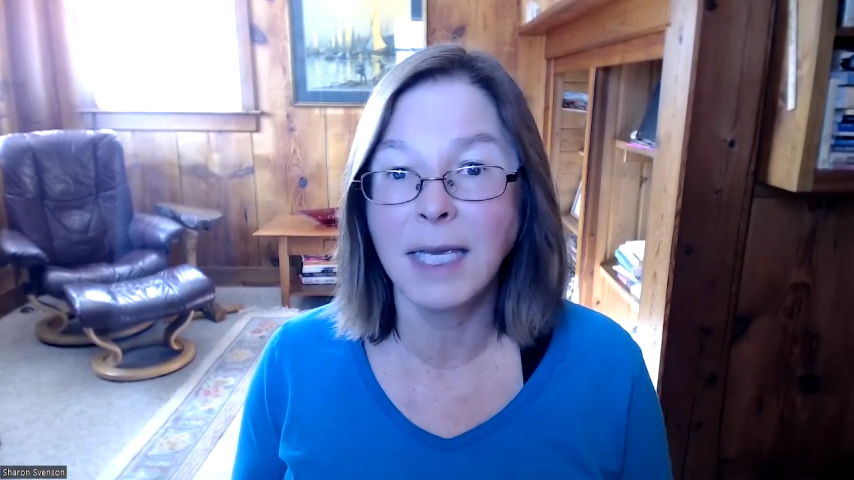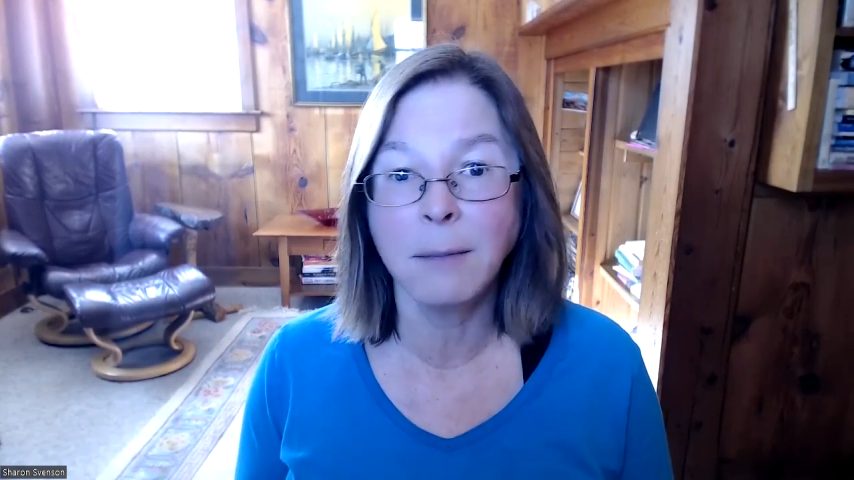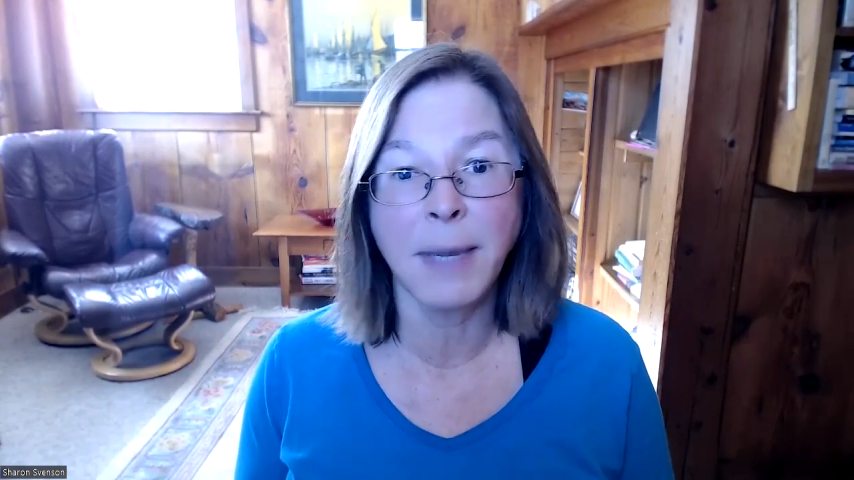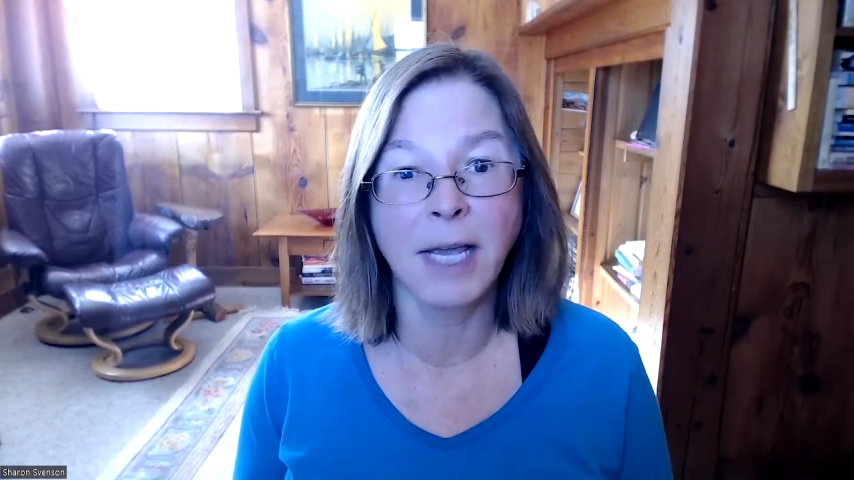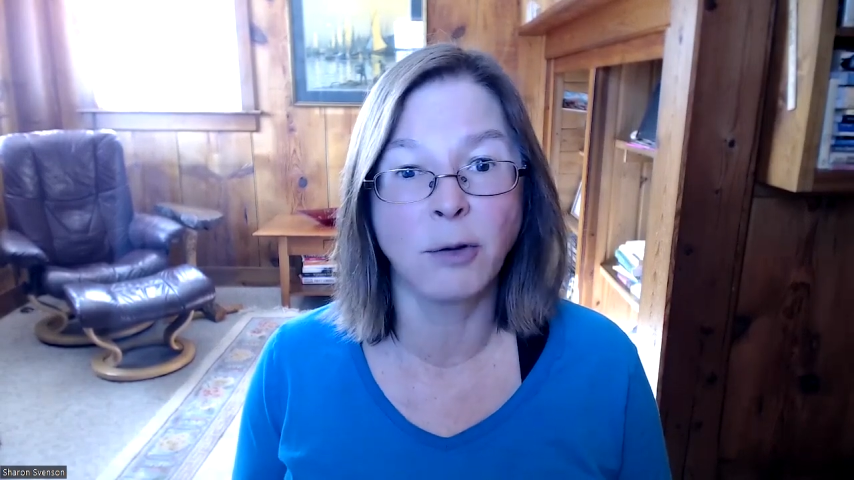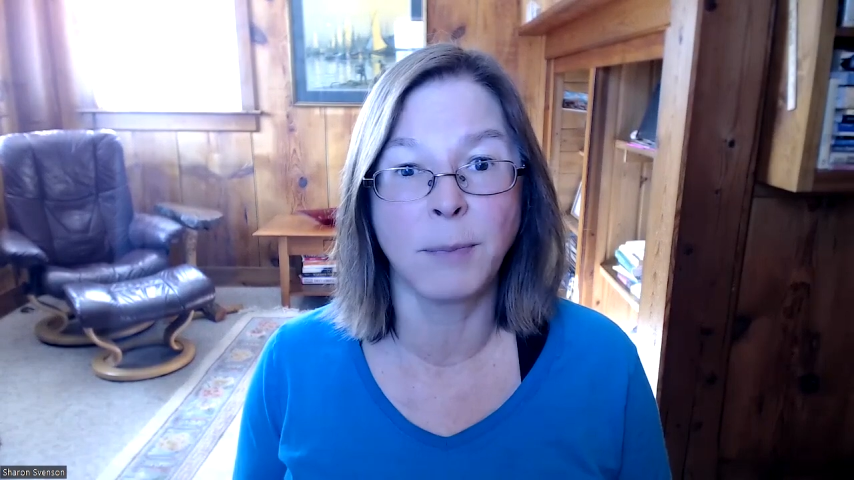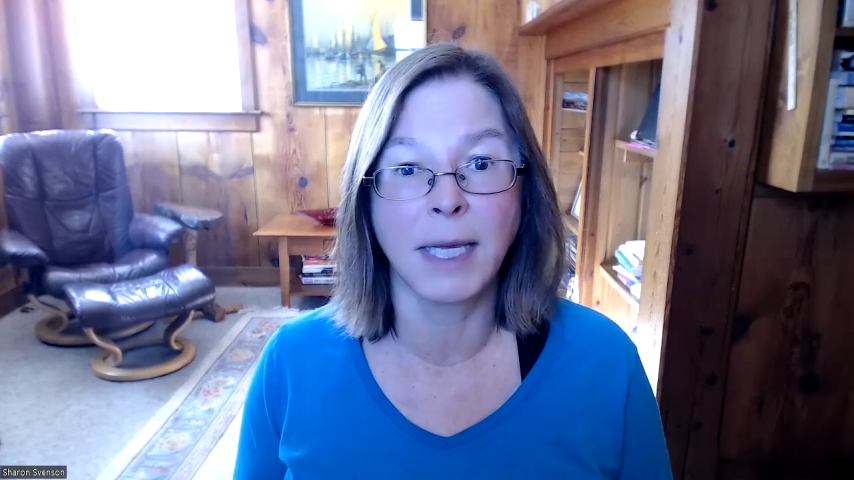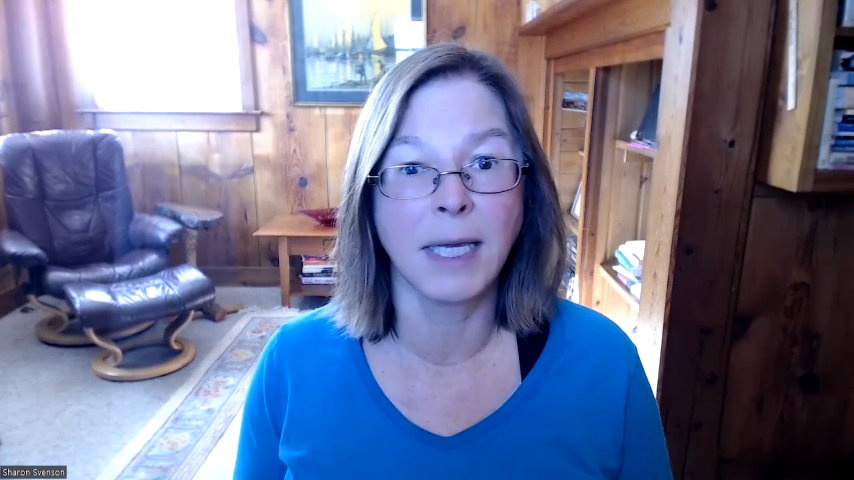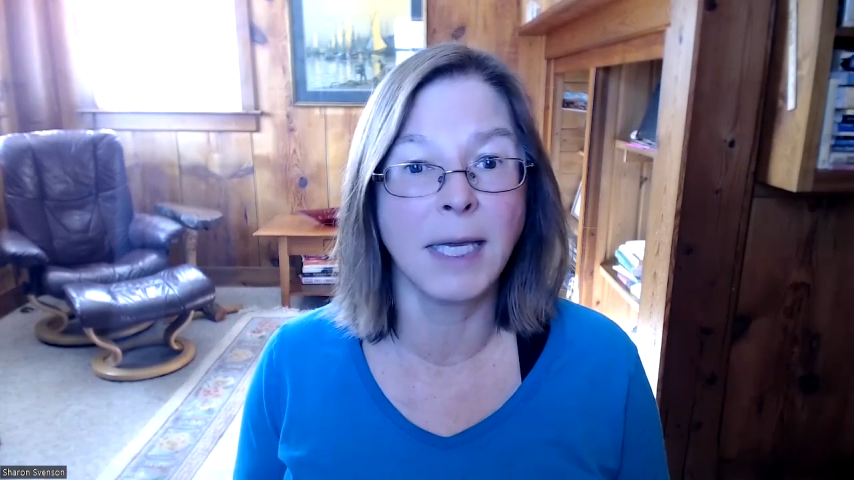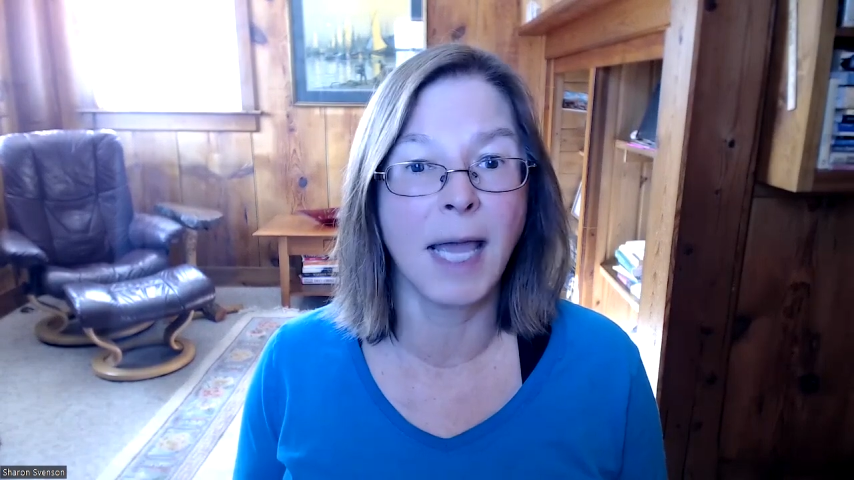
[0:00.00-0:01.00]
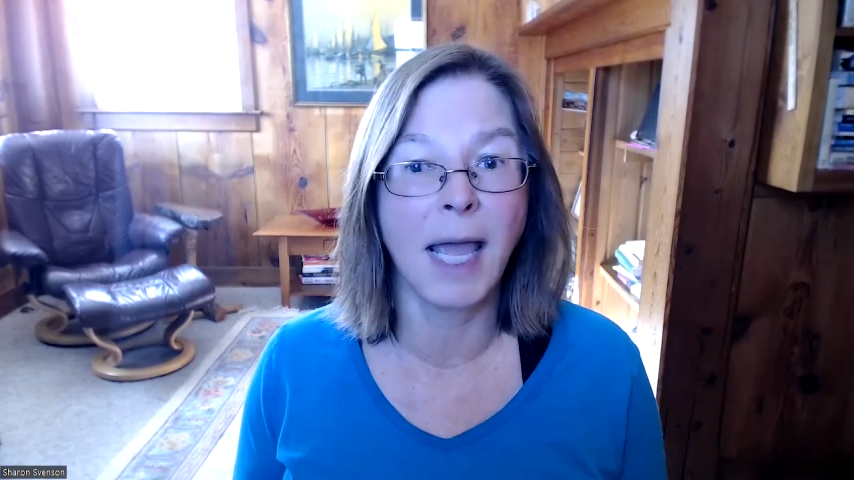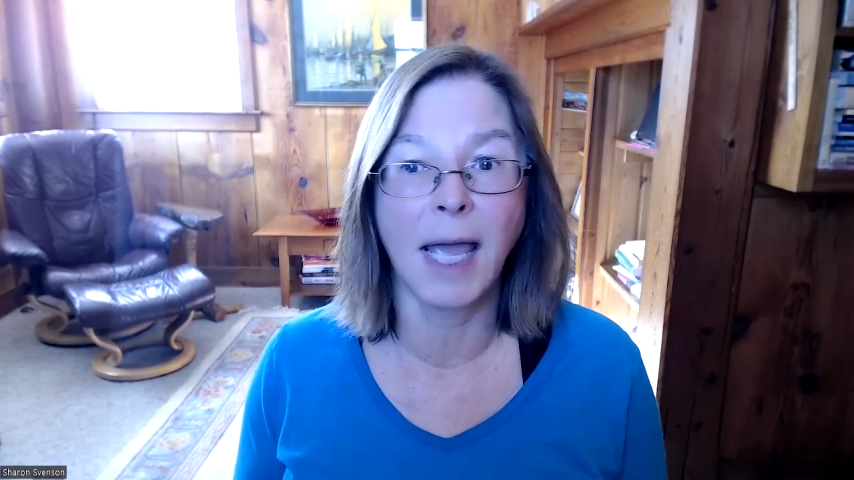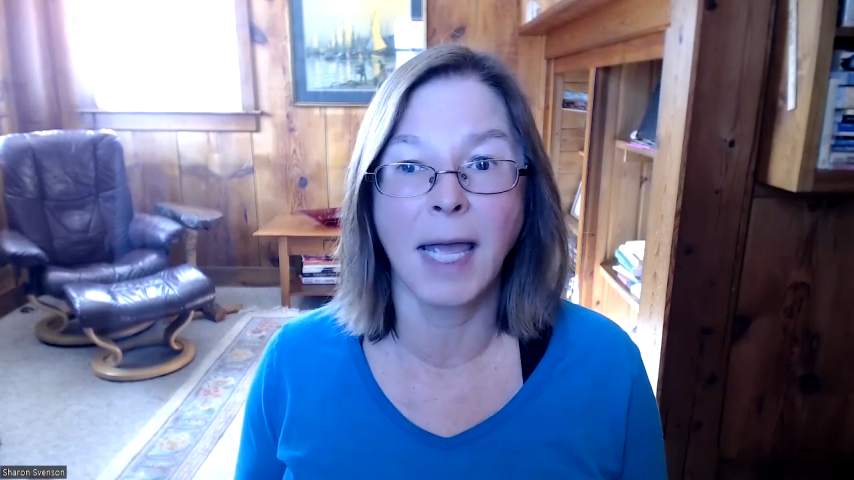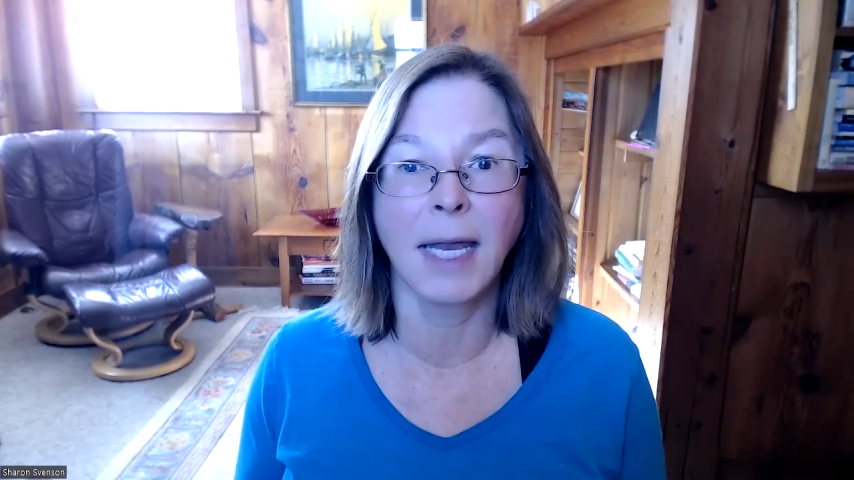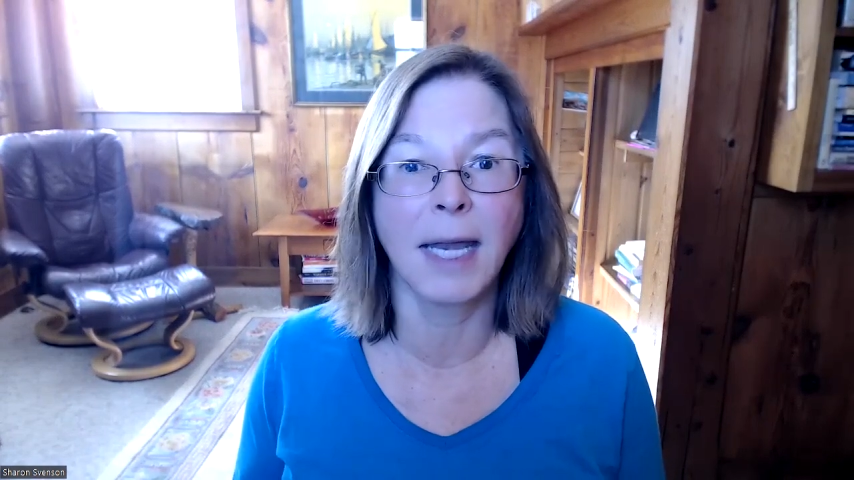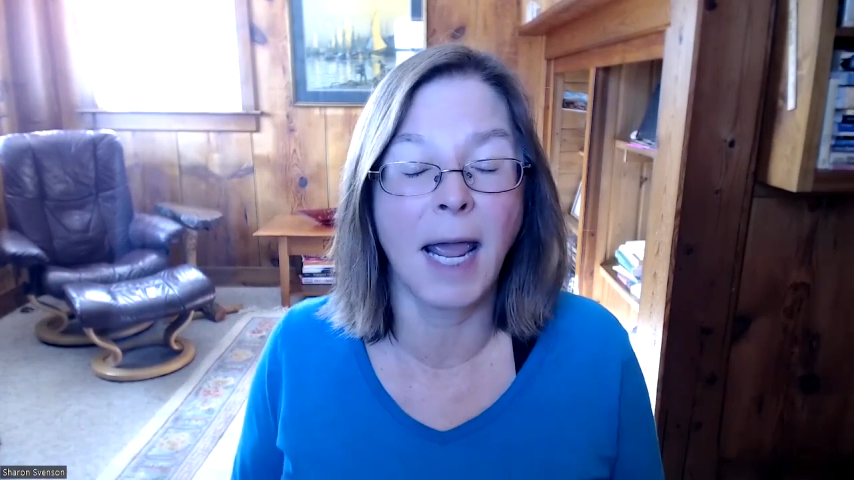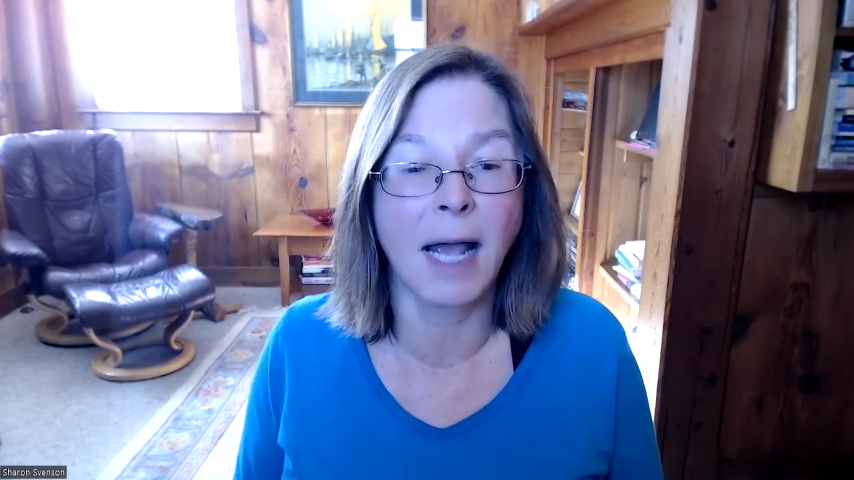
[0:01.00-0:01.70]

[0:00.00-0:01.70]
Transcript: email me and